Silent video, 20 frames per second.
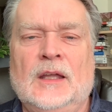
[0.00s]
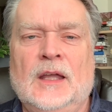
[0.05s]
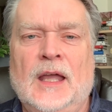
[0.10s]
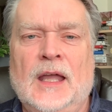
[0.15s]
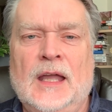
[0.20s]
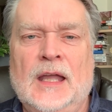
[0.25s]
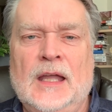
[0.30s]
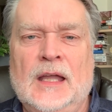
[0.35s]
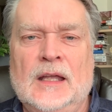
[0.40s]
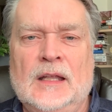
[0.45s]

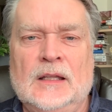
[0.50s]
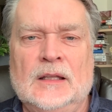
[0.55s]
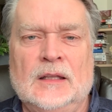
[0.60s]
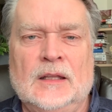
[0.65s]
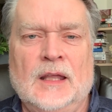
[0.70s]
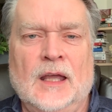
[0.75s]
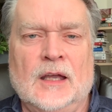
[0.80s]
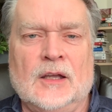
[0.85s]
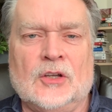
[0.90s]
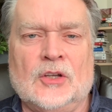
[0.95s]
and
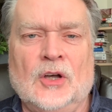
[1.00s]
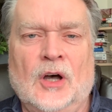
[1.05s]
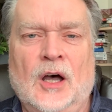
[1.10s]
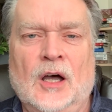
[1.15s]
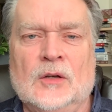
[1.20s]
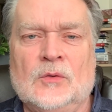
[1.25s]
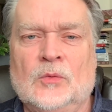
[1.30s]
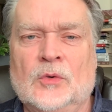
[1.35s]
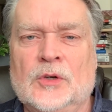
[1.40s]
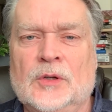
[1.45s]
that
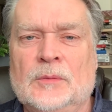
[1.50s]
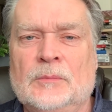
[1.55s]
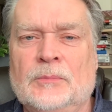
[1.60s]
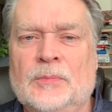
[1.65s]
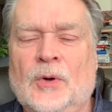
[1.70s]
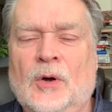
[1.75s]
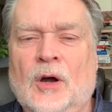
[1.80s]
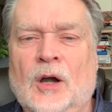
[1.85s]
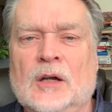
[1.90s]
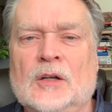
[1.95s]
God would
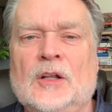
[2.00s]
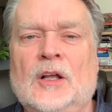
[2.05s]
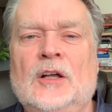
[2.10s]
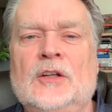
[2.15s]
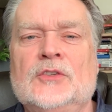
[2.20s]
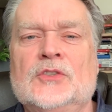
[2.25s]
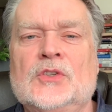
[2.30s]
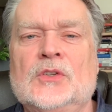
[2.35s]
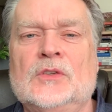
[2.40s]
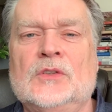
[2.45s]
impart
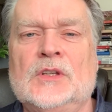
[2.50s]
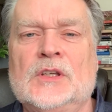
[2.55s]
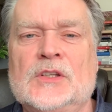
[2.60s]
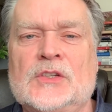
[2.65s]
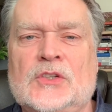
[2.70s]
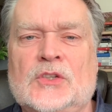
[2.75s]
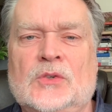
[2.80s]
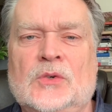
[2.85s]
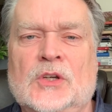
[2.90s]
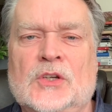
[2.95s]
unto
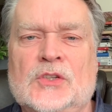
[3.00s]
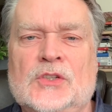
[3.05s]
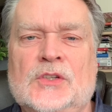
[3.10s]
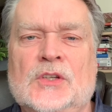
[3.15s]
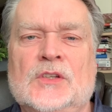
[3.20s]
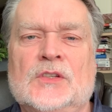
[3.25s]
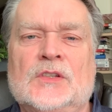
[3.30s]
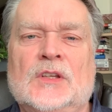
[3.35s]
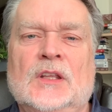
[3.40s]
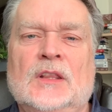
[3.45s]
these
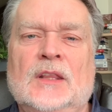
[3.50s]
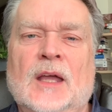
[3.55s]
Christians in